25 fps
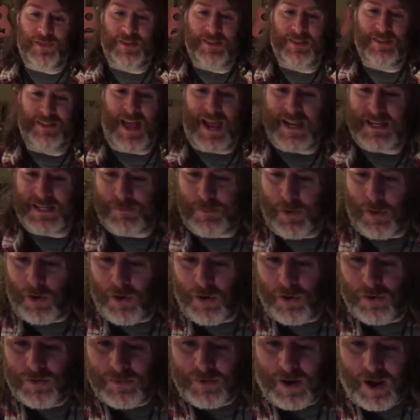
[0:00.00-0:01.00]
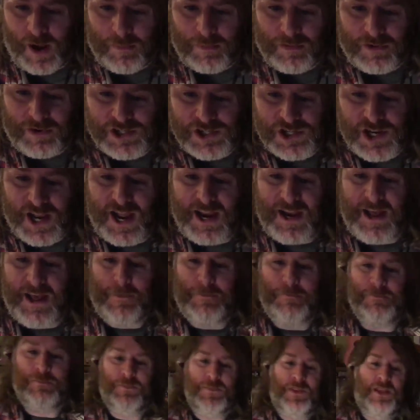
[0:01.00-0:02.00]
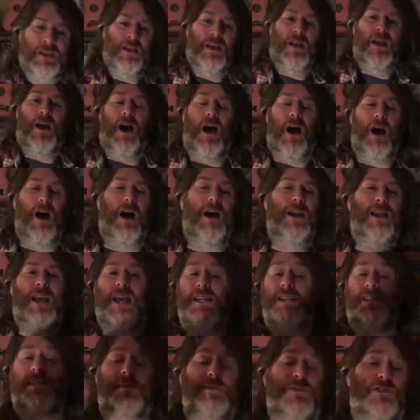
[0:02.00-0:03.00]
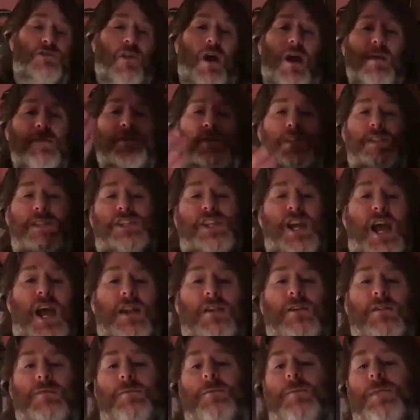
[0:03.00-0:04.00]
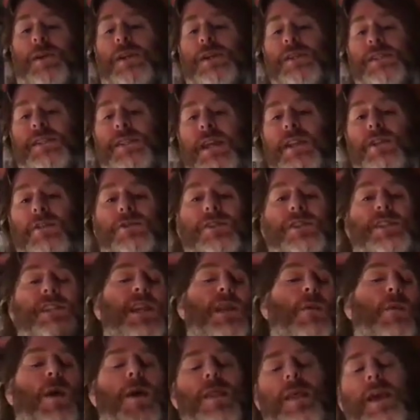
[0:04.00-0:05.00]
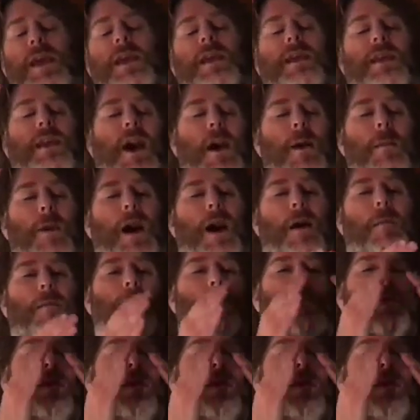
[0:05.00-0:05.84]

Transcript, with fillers: Thanks, Paul. I appreciate it. Yeah, subscribe to the channel because then you'll see when they come up.